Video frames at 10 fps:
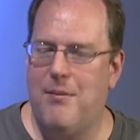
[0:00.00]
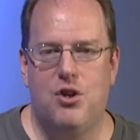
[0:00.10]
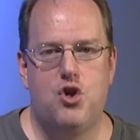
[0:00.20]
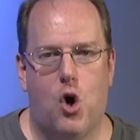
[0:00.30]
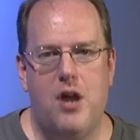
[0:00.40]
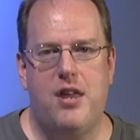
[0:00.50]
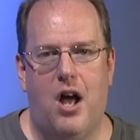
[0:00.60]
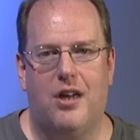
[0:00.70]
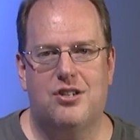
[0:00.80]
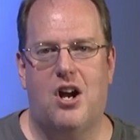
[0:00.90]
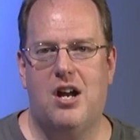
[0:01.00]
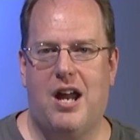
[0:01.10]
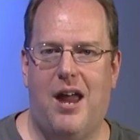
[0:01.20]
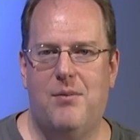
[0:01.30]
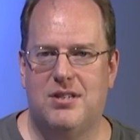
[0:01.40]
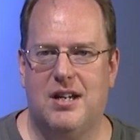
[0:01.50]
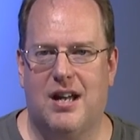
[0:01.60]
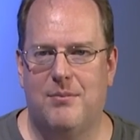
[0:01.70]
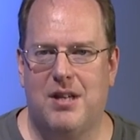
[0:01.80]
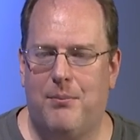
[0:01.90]
Enjoy the All Star game as it
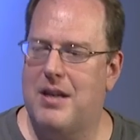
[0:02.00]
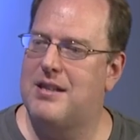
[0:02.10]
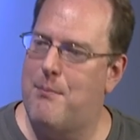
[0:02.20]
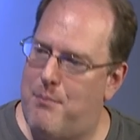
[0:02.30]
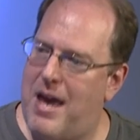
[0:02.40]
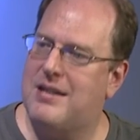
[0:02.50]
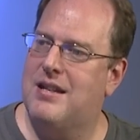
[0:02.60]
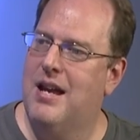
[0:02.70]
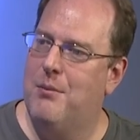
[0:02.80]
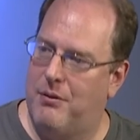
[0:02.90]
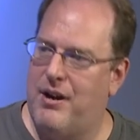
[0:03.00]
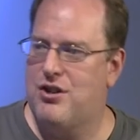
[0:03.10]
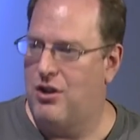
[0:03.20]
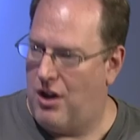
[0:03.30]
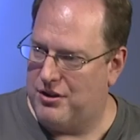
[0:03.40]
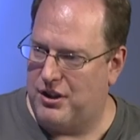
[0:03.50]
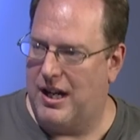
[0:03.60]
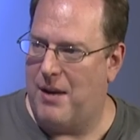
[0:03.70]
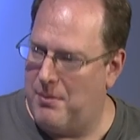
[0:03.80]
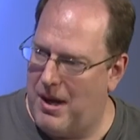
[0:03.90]
comes up. It's the best professional All Star
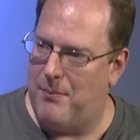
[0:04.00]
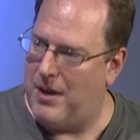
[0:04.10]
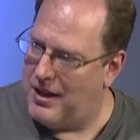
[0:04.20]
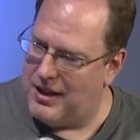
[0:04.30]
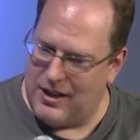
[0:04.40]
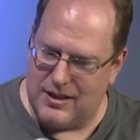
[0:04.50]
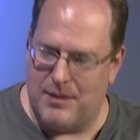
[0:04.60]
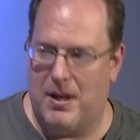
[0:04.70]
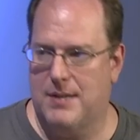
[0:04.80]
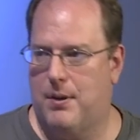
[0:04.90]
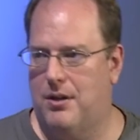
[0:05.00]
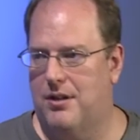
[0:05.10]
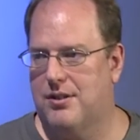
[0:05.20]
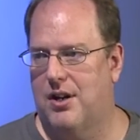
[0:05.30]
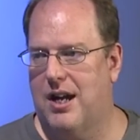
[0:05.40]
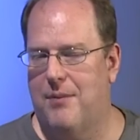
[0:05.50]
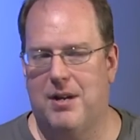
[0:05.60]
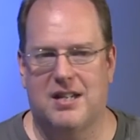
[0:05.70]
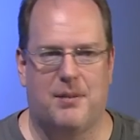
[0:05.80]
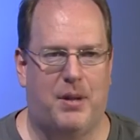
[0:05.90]
game, in my opinion, is the baseball All Star game the
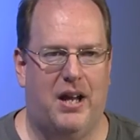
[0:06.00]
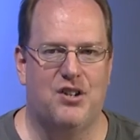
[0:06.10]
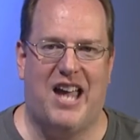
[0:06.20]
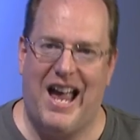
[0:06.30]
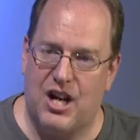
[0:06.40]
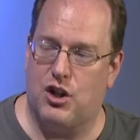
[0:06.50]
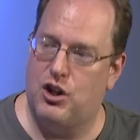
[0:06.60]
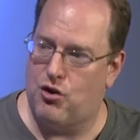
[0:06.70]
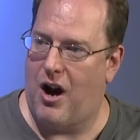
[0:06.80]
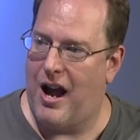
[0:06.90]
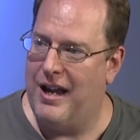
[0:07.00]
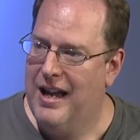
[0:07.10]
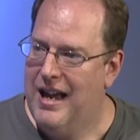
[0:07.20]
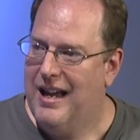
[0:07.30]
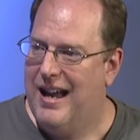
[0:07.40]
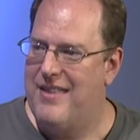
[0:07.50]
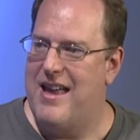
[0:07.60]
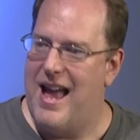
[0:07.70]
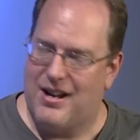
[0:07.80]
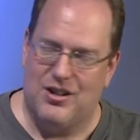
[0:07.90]
because right the players way. actually try. And they
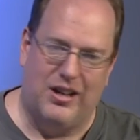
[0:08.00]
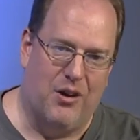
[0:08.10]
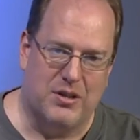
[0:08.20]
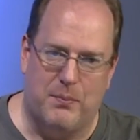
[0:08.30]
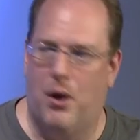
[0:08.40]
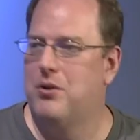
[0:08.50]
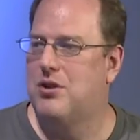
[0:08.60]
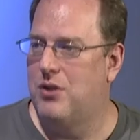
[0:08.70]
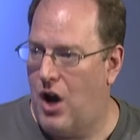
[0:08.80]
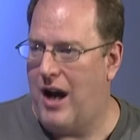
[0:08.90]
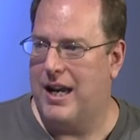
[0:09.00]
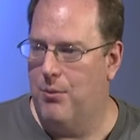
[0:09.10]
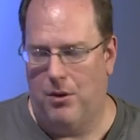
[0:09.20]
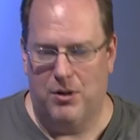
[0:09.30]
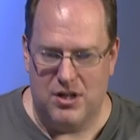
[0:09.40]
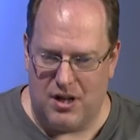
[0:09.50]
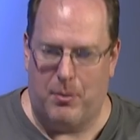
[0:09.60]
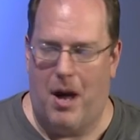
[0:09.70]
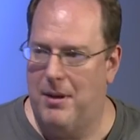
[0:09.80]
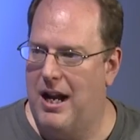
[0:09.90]
actually, you know, as opposed to the hockey one, which is an
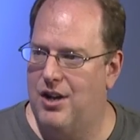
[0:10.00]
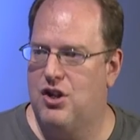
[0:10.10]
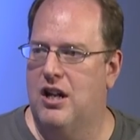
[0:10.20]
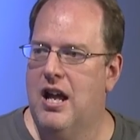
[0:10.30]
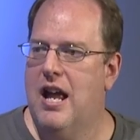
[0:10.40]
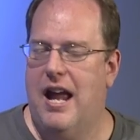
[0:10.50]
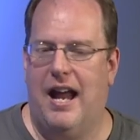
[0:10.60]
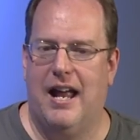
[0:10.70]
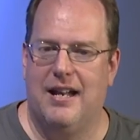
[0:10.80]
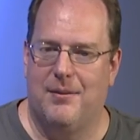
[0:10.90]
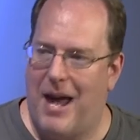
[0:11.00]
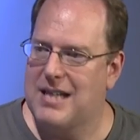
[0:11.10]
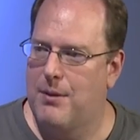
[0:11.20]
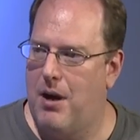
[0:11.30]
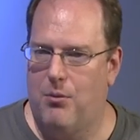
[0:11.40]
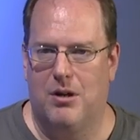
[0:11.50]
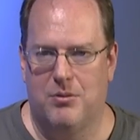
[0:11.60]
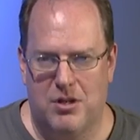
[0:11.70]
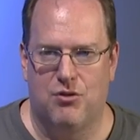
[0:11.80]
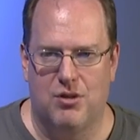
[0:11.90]
abomination, and the basketball one,
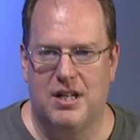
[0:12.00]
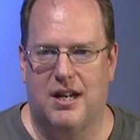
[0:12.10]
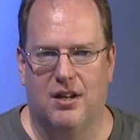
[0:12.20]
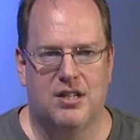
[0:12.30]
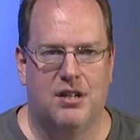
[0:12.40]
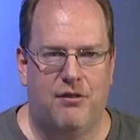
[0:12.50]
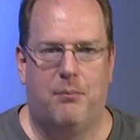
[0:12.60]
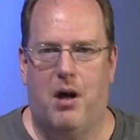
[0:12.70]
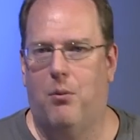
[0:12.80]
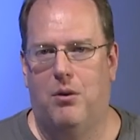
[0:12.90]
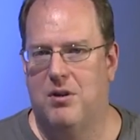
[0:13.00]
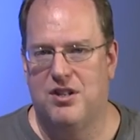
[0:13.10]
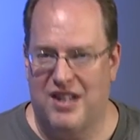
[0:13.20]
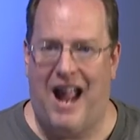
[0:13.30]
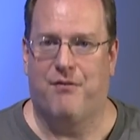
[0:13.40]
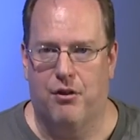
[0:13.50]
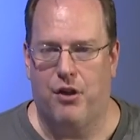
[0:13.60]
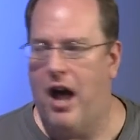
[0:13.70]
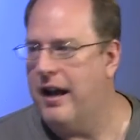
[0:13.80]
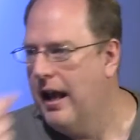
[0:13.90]
which is ridiculous, and the football one, which is an
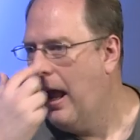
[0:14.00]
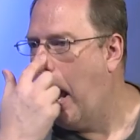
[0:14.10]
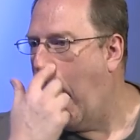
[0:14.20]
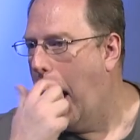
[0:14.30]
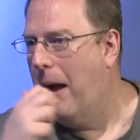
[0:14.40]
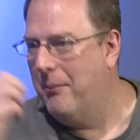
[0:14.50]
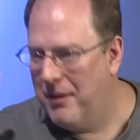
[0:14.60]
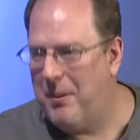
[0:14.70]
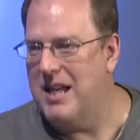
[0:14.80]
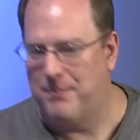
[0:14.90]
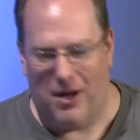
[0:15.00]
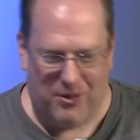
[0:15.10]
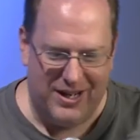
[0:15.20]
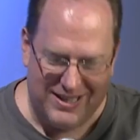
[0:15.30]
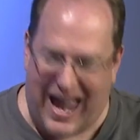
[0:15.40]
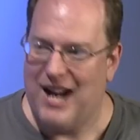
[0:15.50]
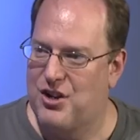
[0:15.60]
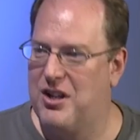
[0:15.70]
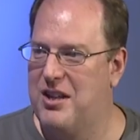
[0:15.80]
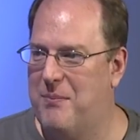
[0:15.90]
afterthought. Um, the baseball one is
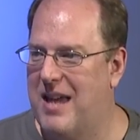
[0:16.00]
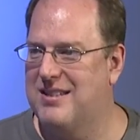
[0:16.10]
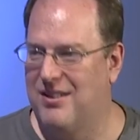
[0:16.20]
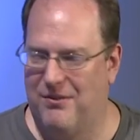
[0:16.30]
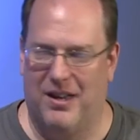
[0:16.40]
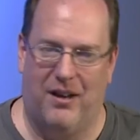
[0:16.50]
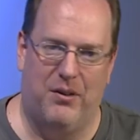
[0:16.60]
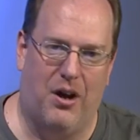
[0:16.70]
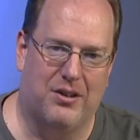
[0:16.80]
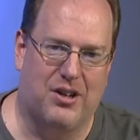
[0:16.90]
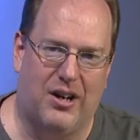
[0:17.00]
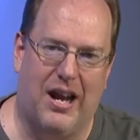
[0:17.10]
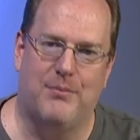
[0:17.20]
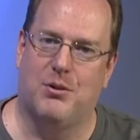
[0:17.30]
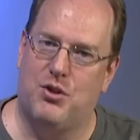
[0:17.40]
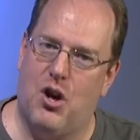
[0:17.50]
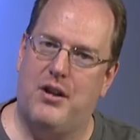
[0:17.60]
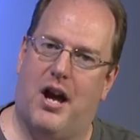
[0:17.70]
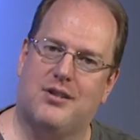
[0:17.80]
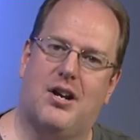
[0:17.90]
actually the best of the of the All Star game. So enjoy the
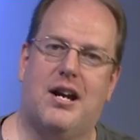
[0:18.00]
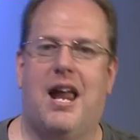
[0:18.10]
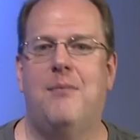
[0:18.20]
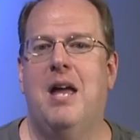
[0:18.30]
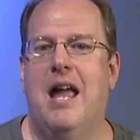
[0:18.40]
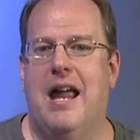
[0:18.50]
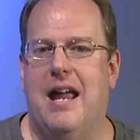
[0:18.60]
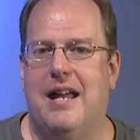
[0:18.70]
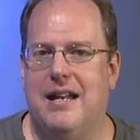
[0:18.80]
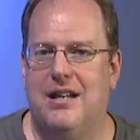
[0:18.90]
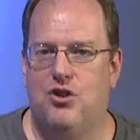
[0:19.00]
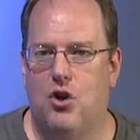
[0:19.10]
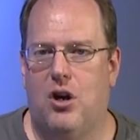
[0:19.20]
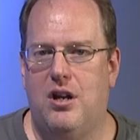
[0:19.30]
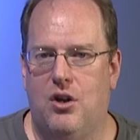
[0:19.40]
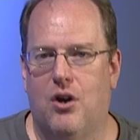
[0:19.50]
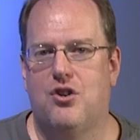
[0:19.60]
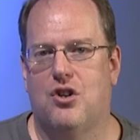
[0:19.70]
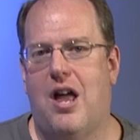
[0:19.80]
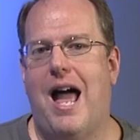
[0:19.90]
All Star game and enjoy your
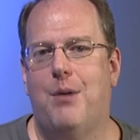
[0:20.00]
July.